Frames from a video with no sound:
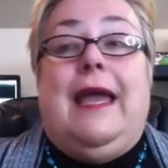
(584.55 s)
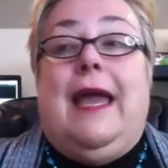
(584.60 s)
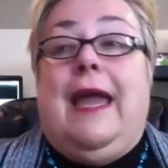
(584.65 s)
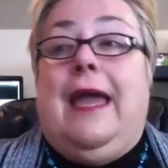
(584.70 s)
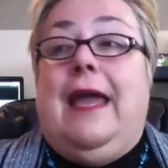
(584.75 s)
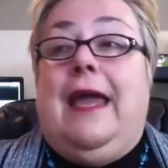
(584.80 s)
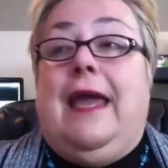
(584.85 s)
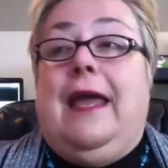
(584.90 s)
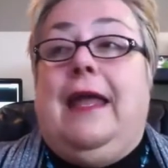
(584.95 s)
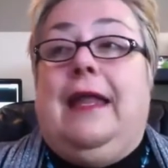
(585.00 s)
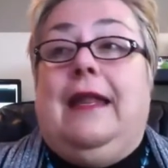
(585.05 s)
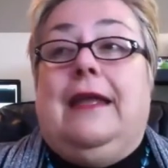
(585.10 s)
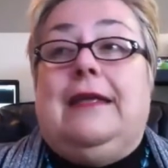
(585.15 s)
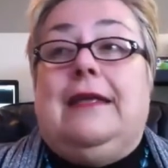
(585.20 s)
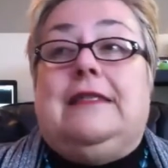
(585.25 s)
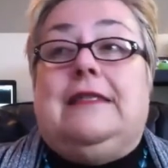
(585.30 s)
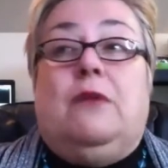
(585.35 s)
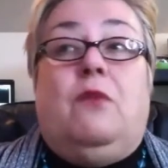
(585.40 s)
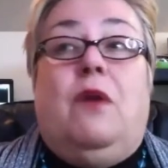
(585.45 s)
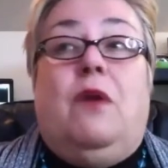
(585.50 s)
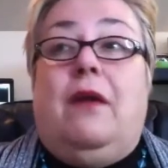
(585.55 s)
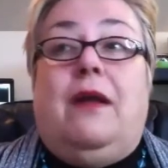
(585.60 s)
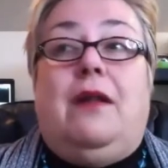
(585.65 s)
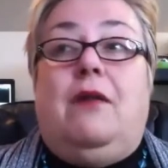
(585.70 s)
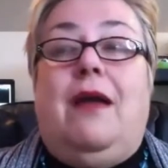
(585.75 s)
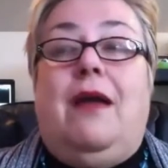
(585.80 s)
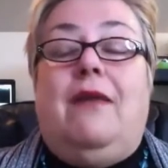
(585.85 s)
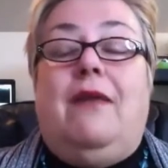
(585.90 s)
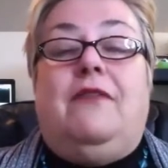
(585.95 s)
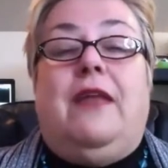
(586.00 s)
and I said well I
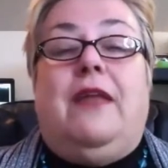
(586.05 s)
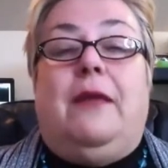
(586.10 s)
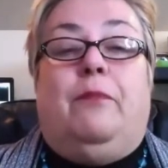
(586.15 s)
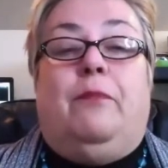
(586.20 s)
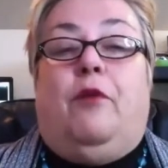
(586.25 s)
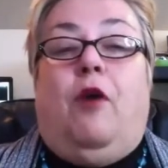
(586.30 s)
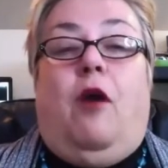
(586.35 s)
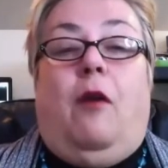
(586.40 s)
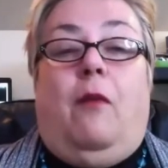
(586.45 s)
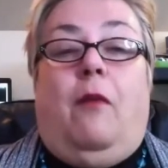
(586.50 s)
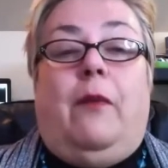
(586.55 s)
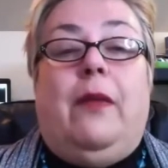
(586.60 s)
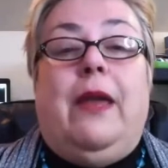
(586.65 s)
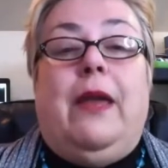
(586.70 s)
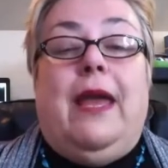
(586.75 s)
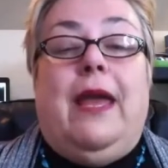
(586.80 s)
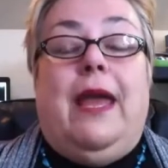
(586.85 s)
don't have that problem